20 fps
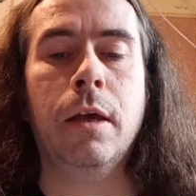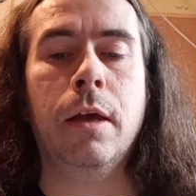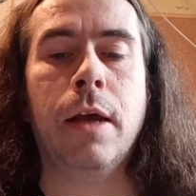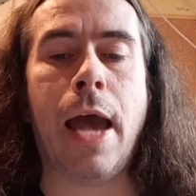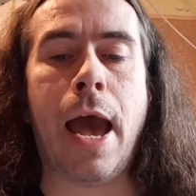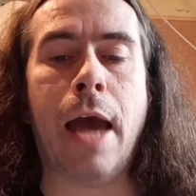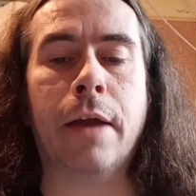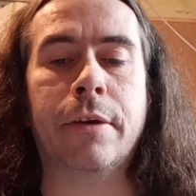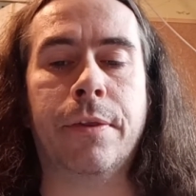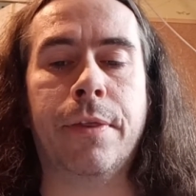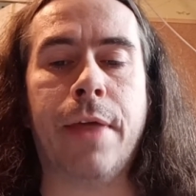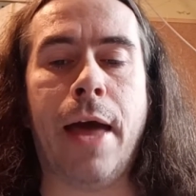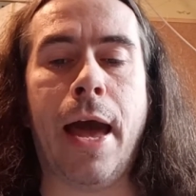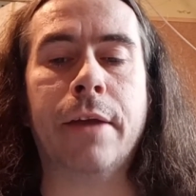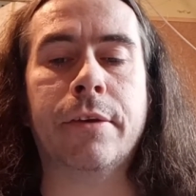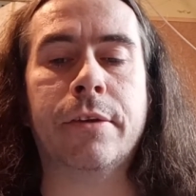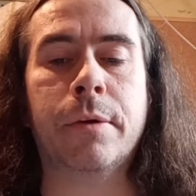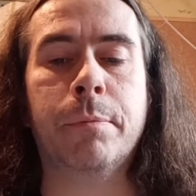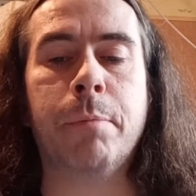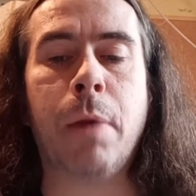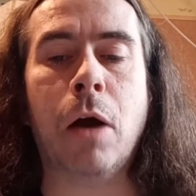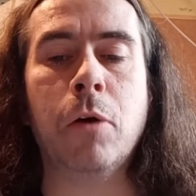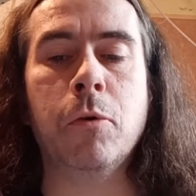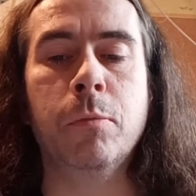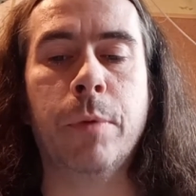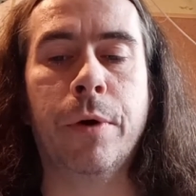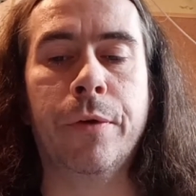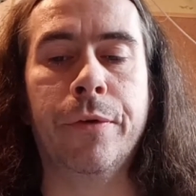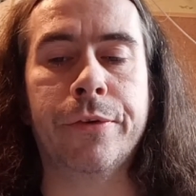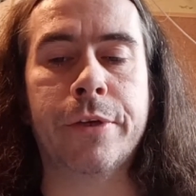At that
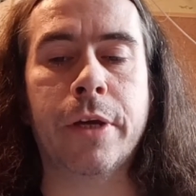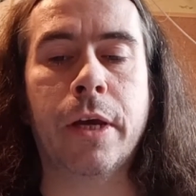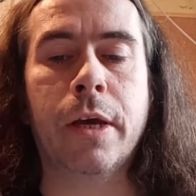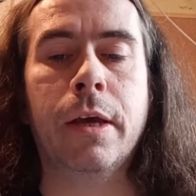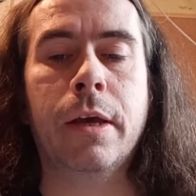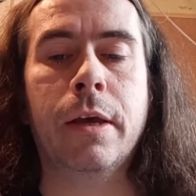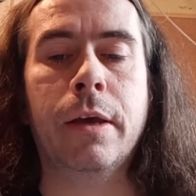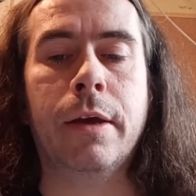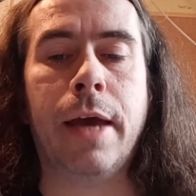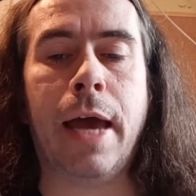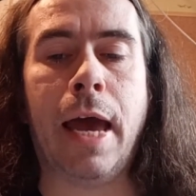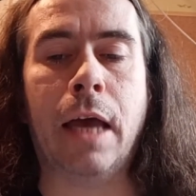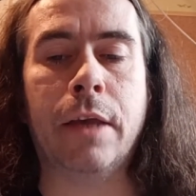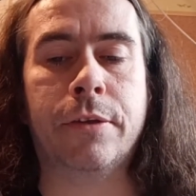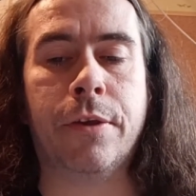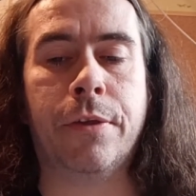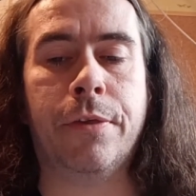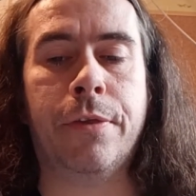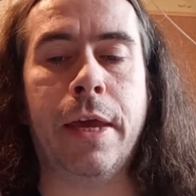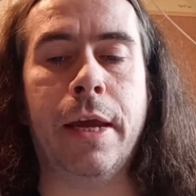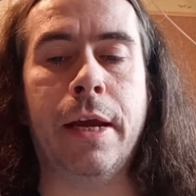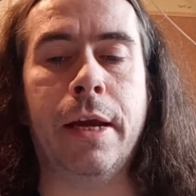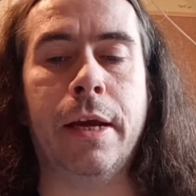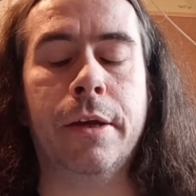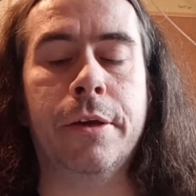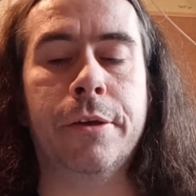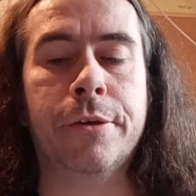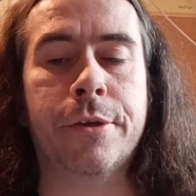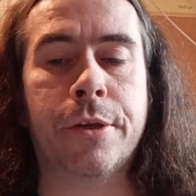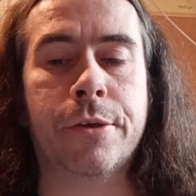moment, as
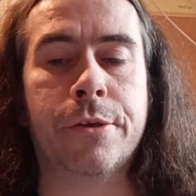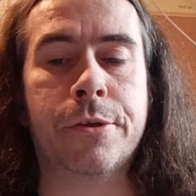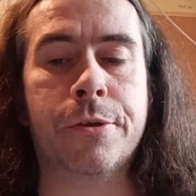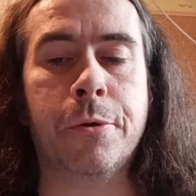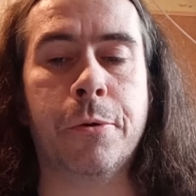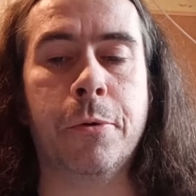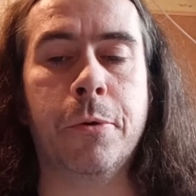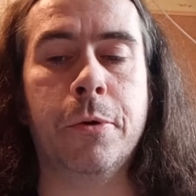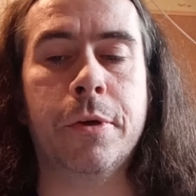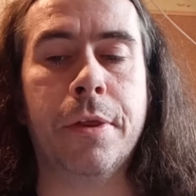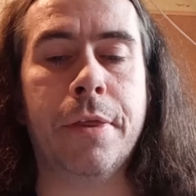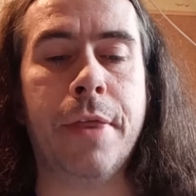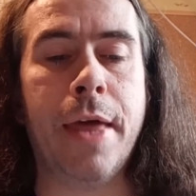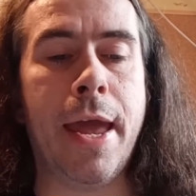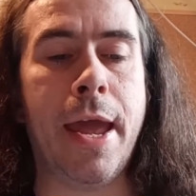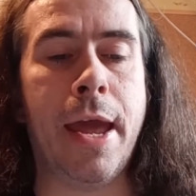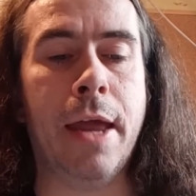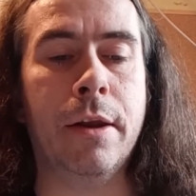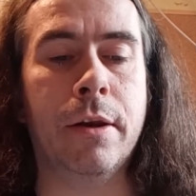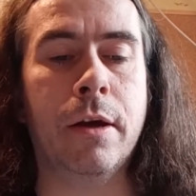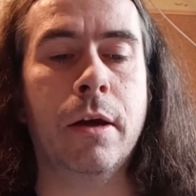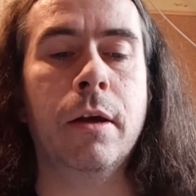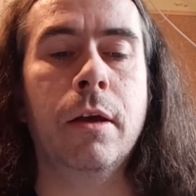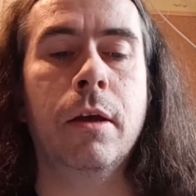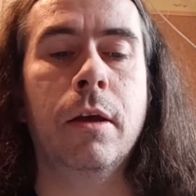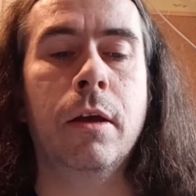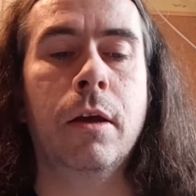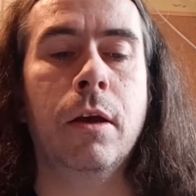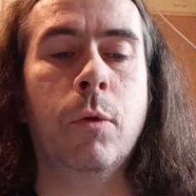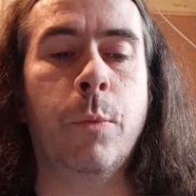things stood then,
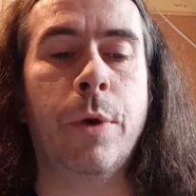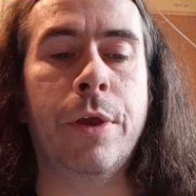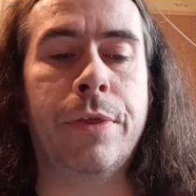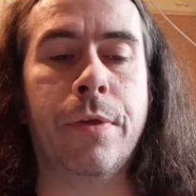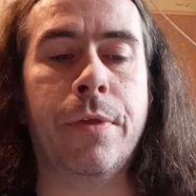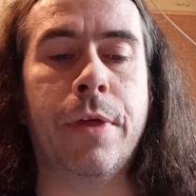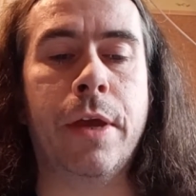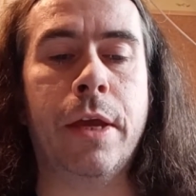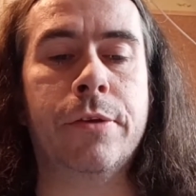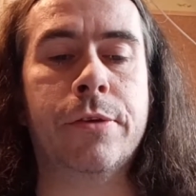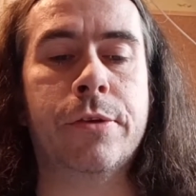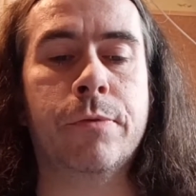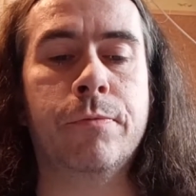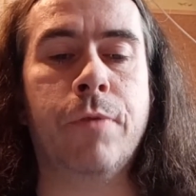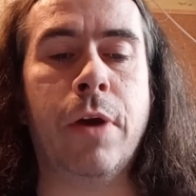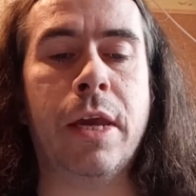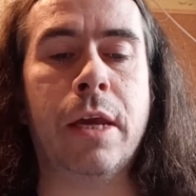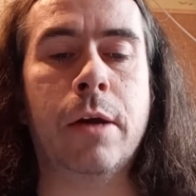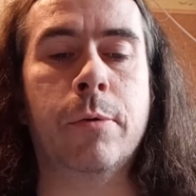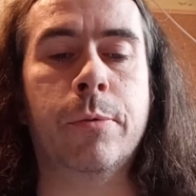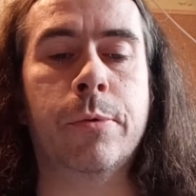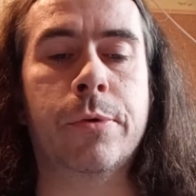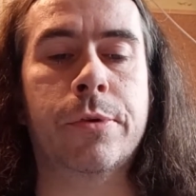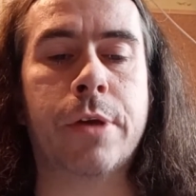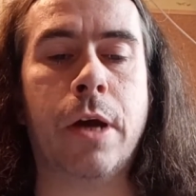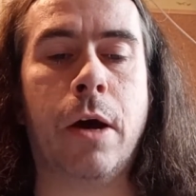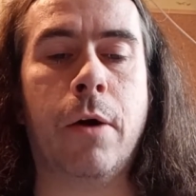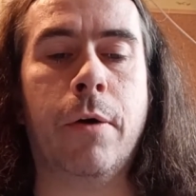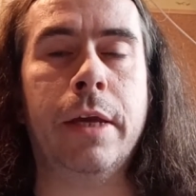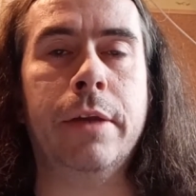with this real
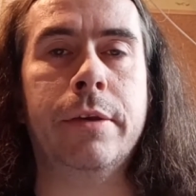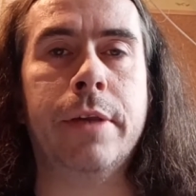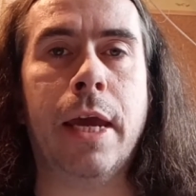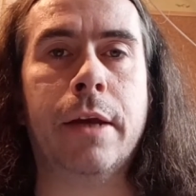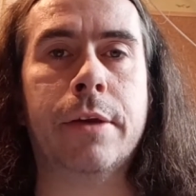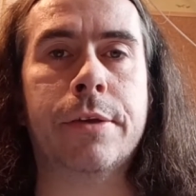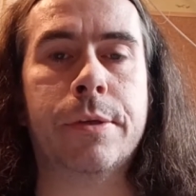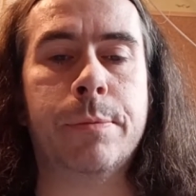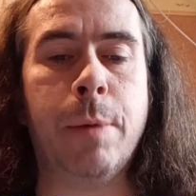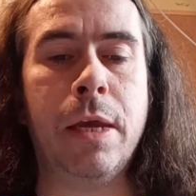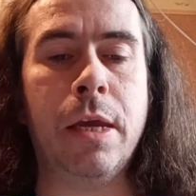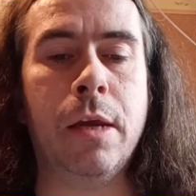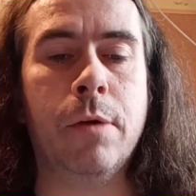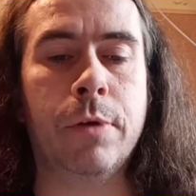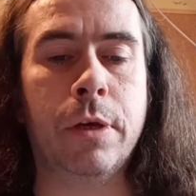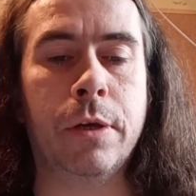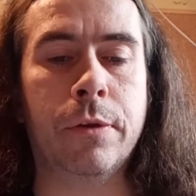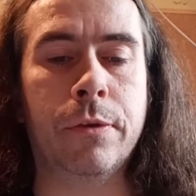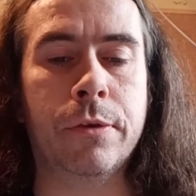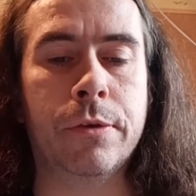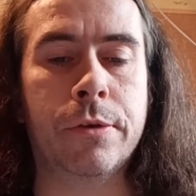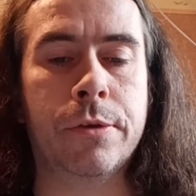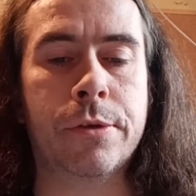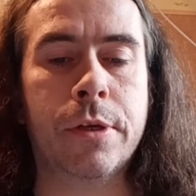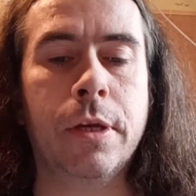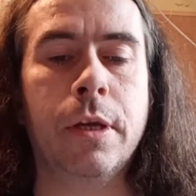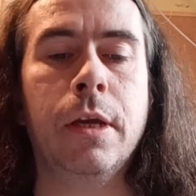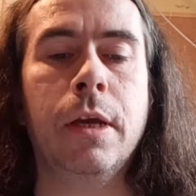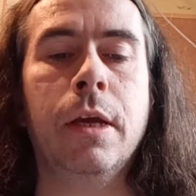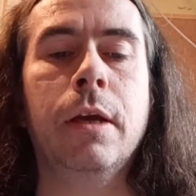side experience,
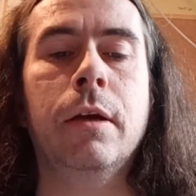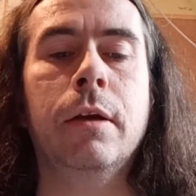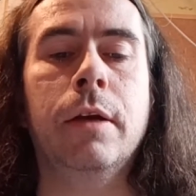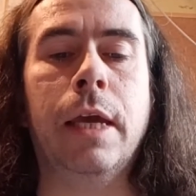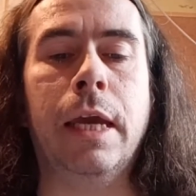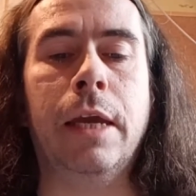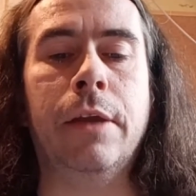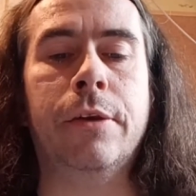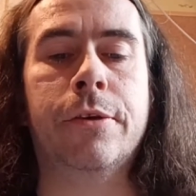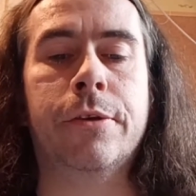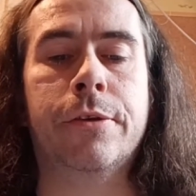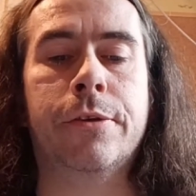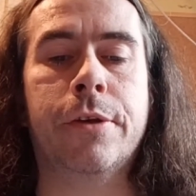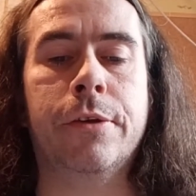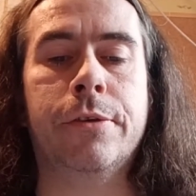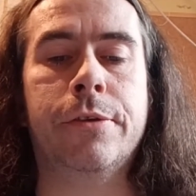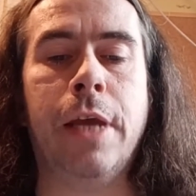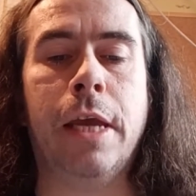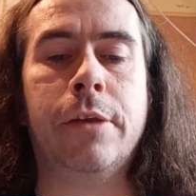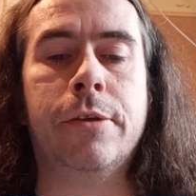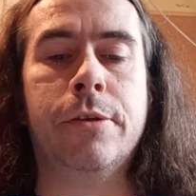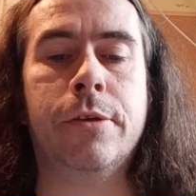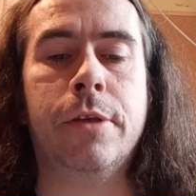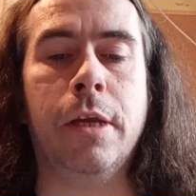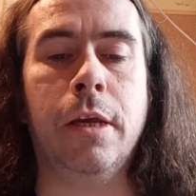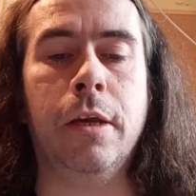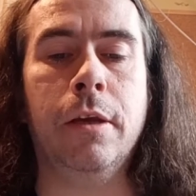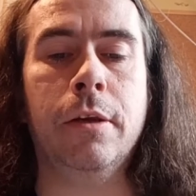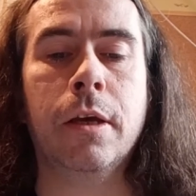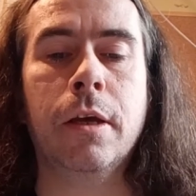it
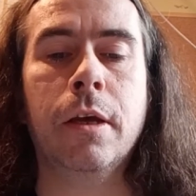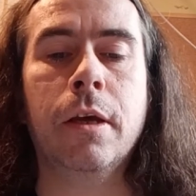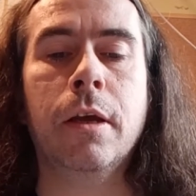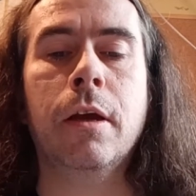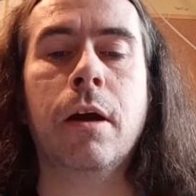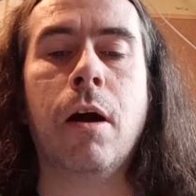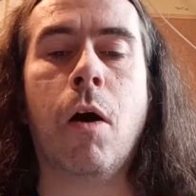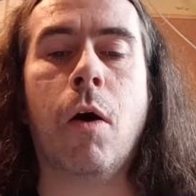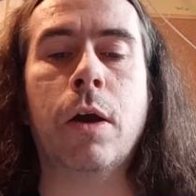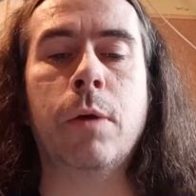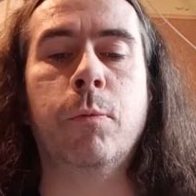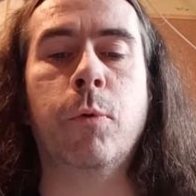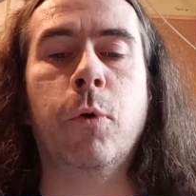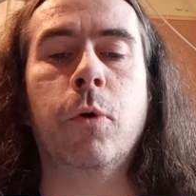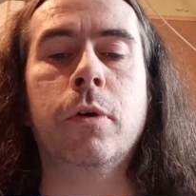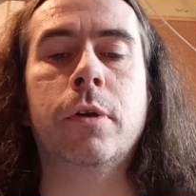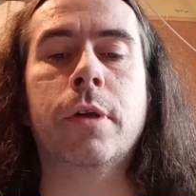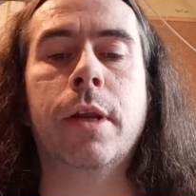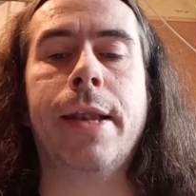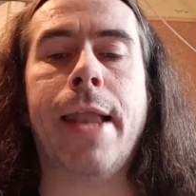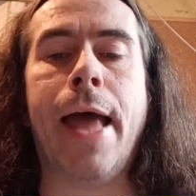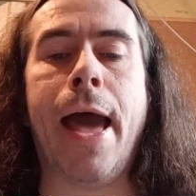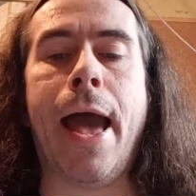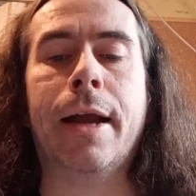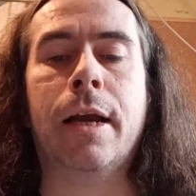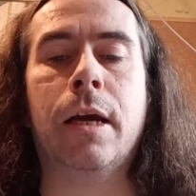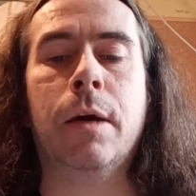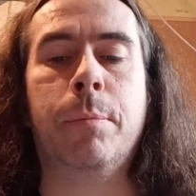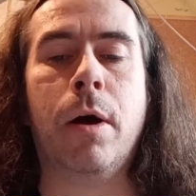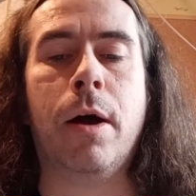suggested I would
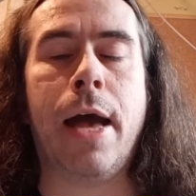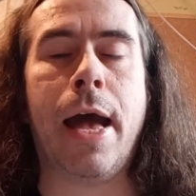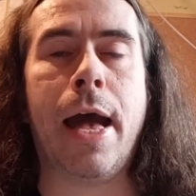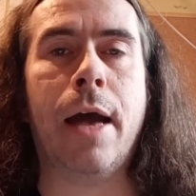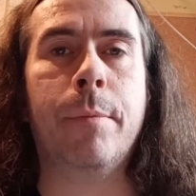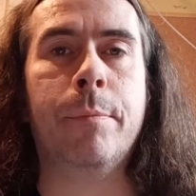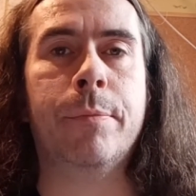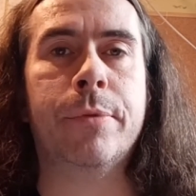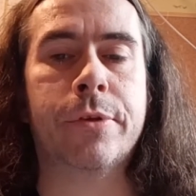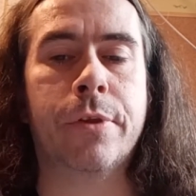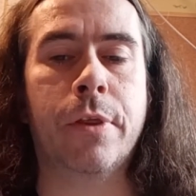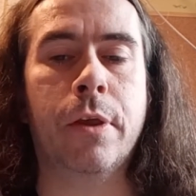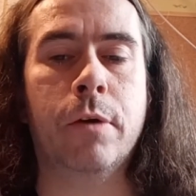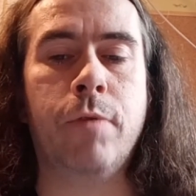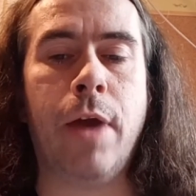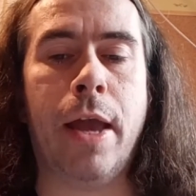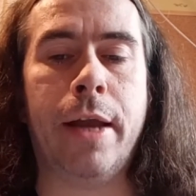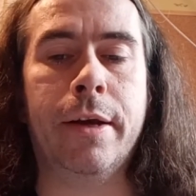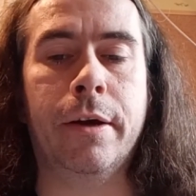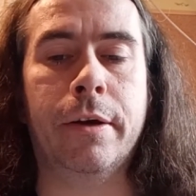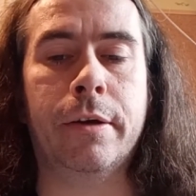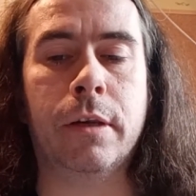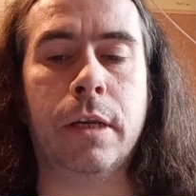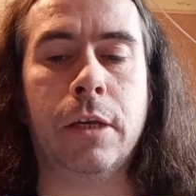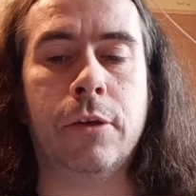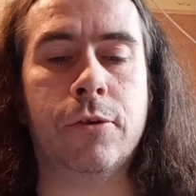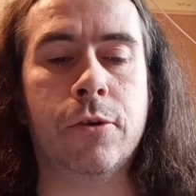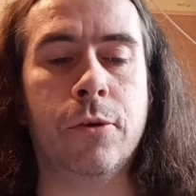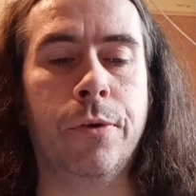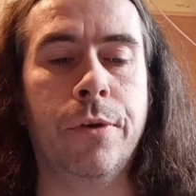lack perhaps the
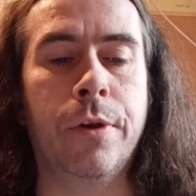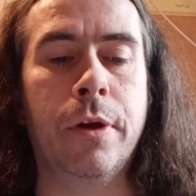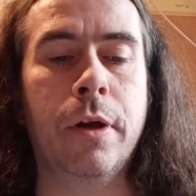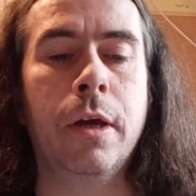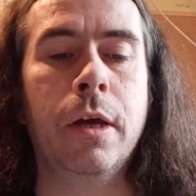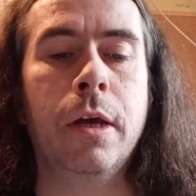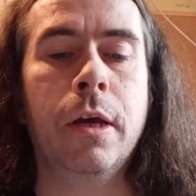recognition